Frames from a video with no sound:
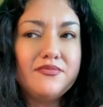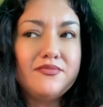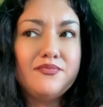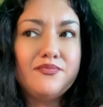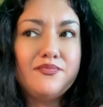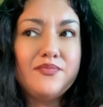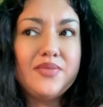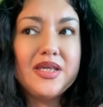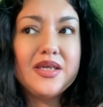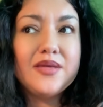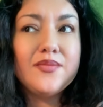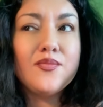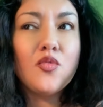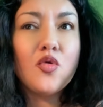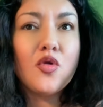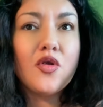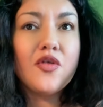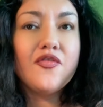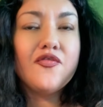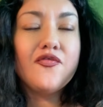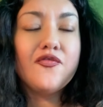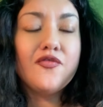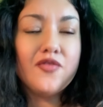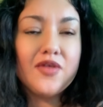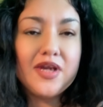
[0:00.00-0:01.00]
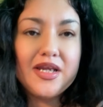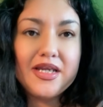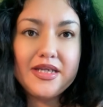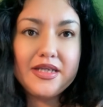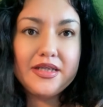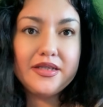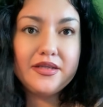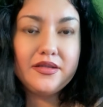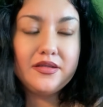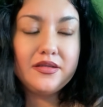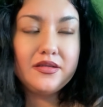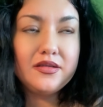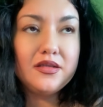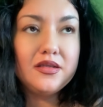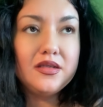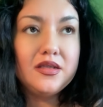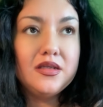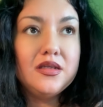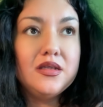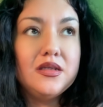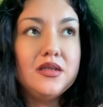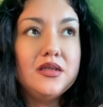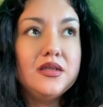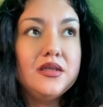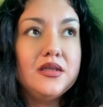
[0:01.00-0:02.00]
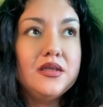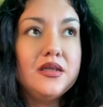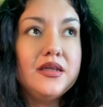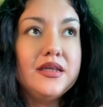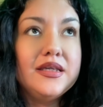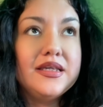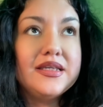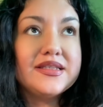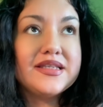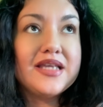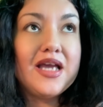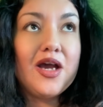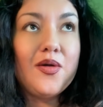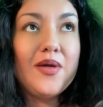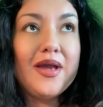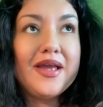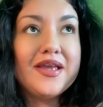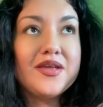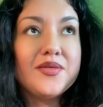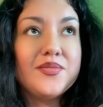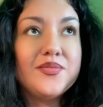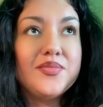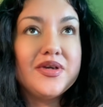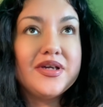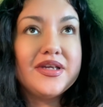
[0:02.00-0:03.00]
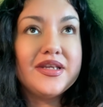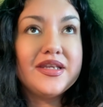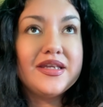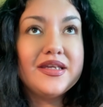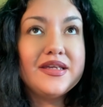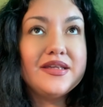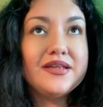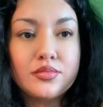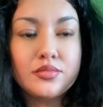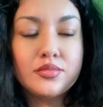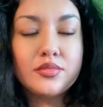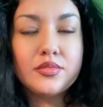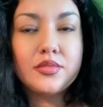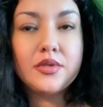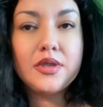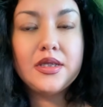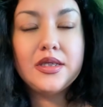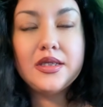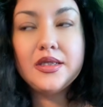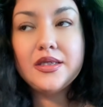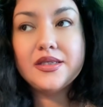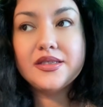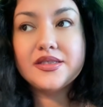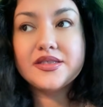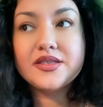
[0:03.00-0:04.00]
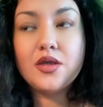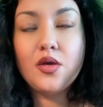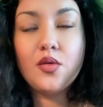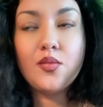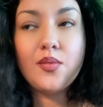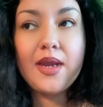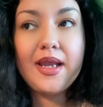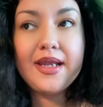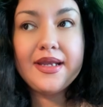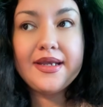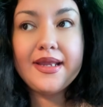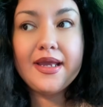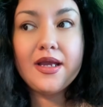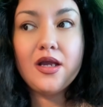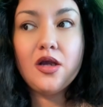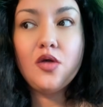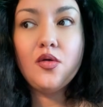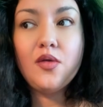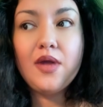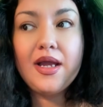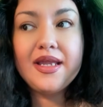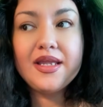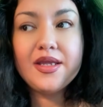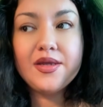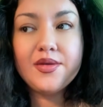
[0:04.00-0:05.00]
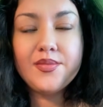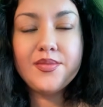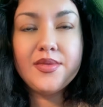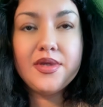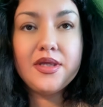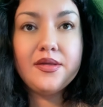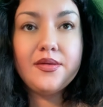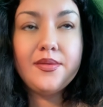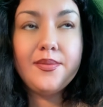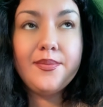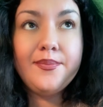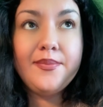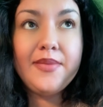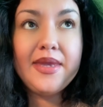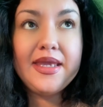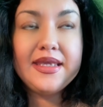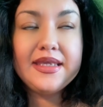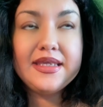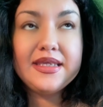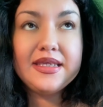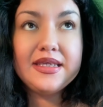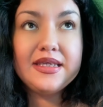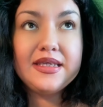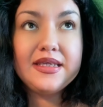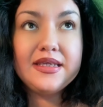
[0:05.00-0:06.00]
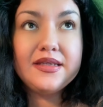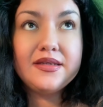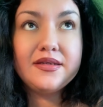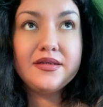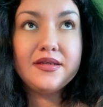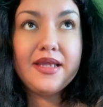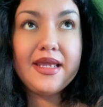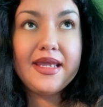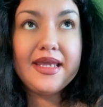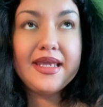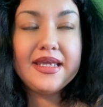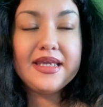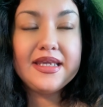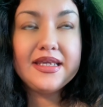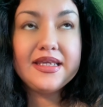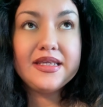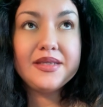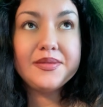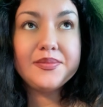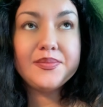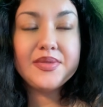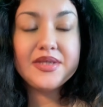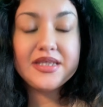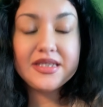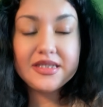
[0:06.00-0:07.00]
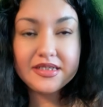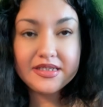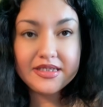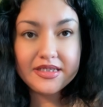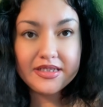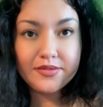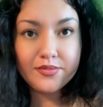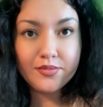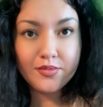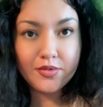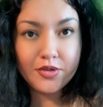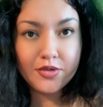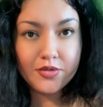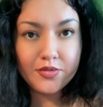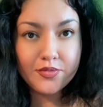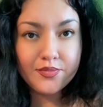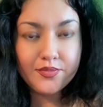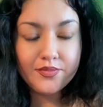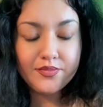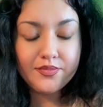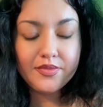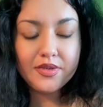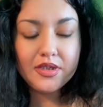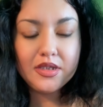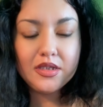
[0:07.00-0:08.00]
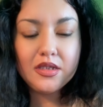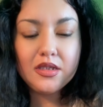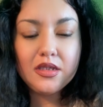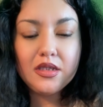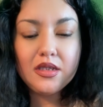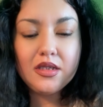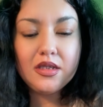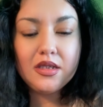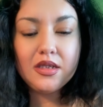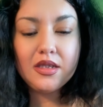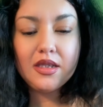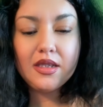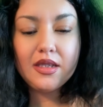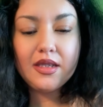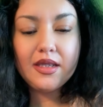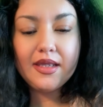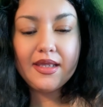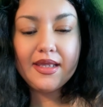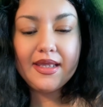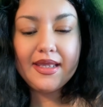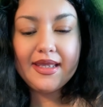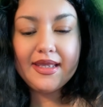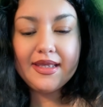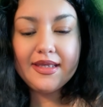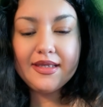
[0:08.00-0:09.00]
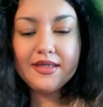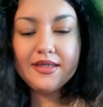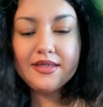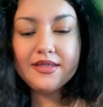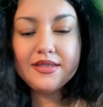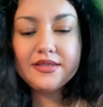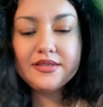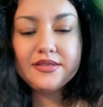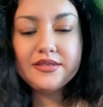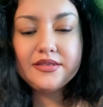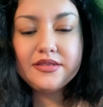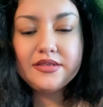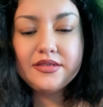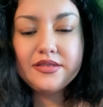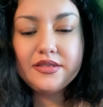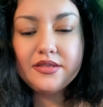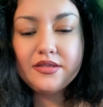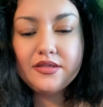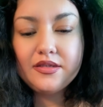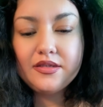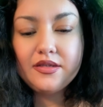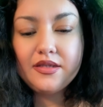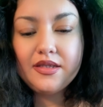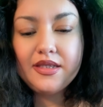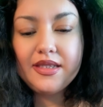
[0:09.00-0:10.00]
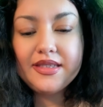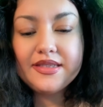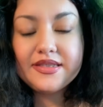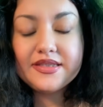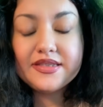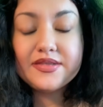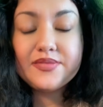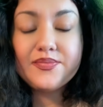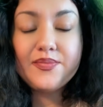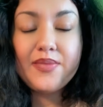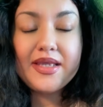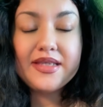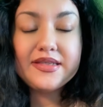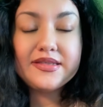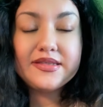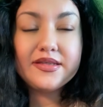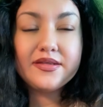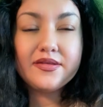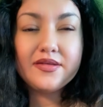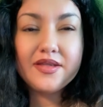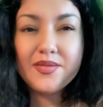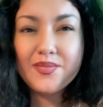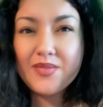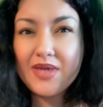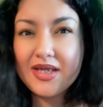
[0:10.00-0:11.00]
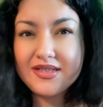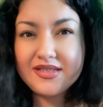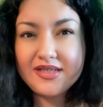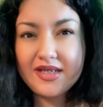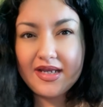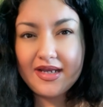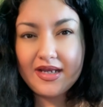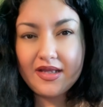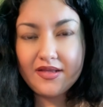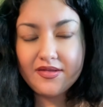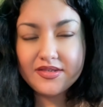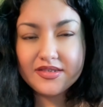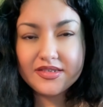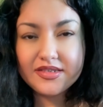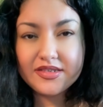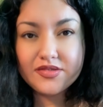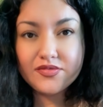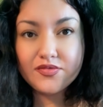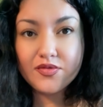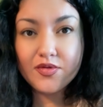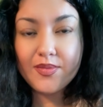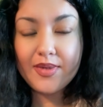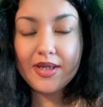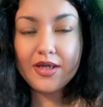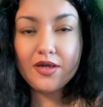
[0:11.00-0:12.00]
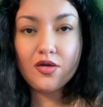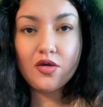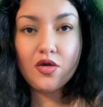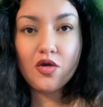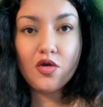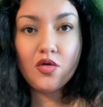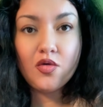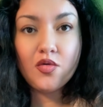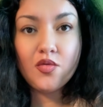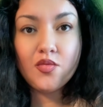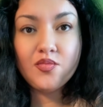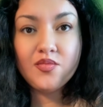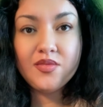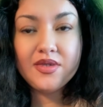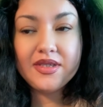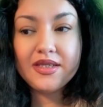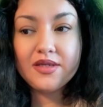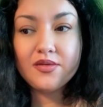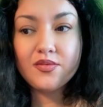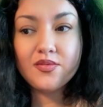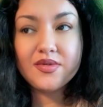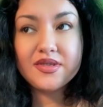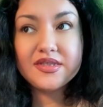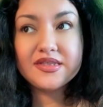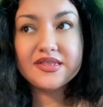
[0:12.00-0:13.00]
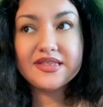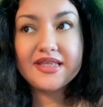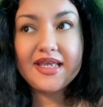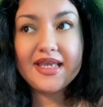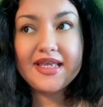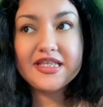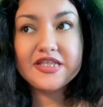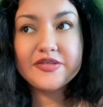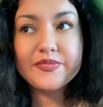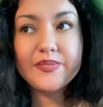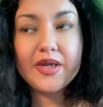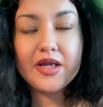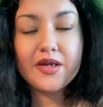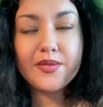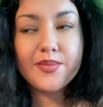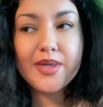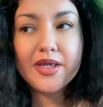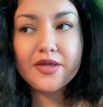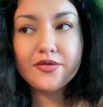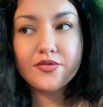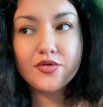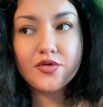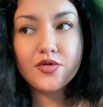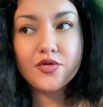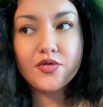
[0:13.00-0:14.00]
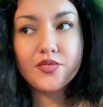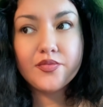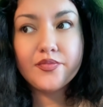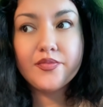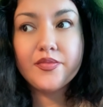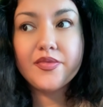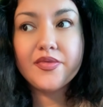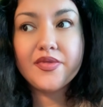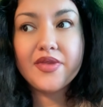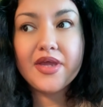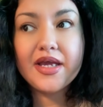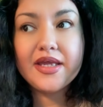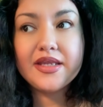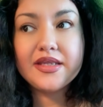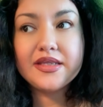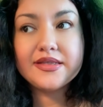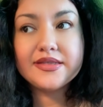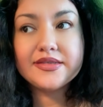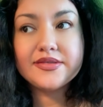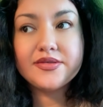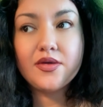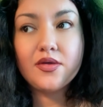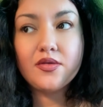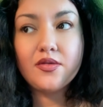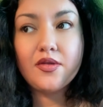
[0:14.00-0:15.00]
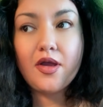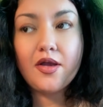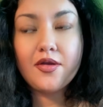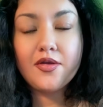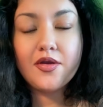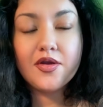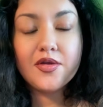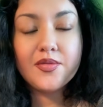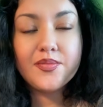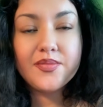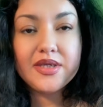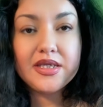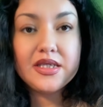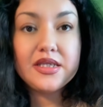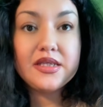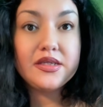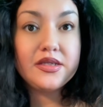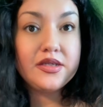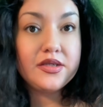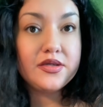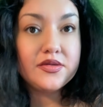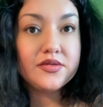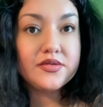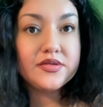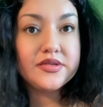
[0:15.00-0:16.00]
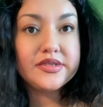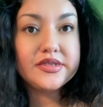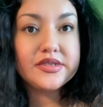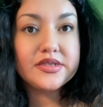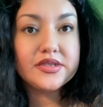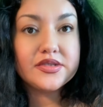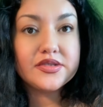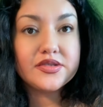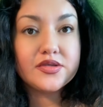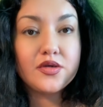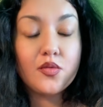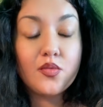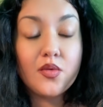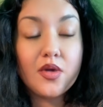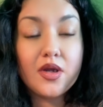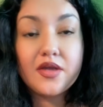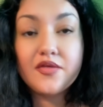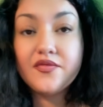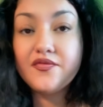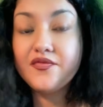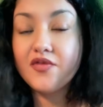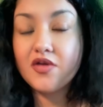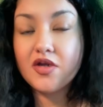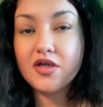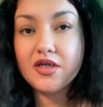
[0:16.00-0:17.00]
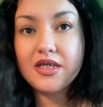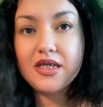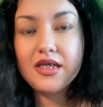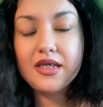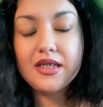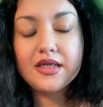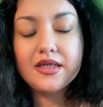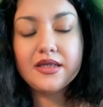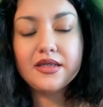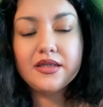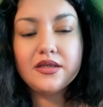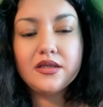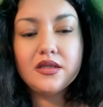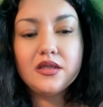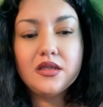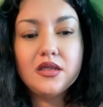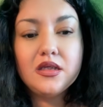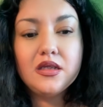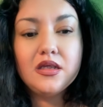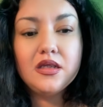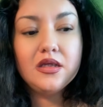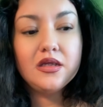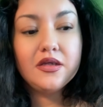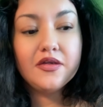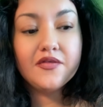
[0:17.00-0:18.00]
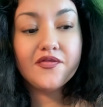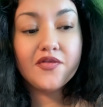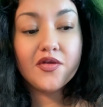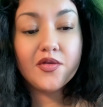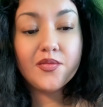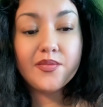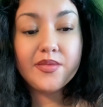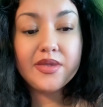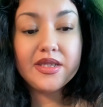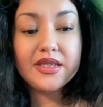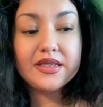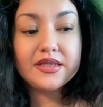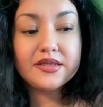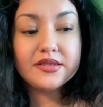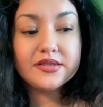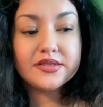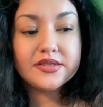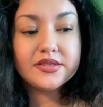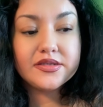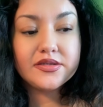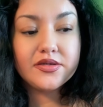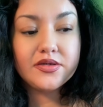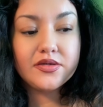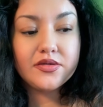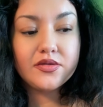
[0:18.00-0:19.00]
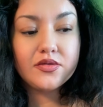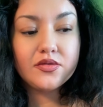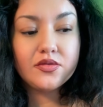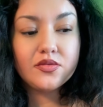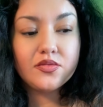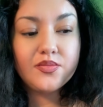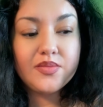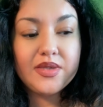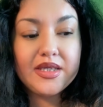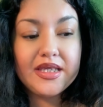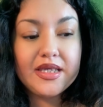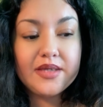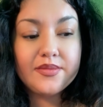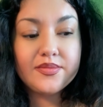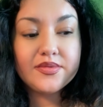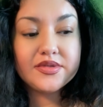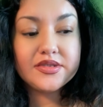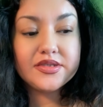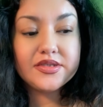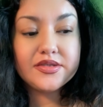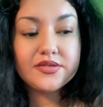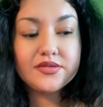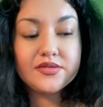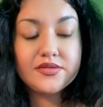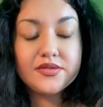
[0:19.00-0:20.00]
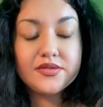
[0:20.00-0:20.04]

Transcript: be more free is how I can put it. So right now I am making a PD room, and it's basically my dialysis room at home. It was a spare bedroom that is no longer being used, so we're converting it for me to be able to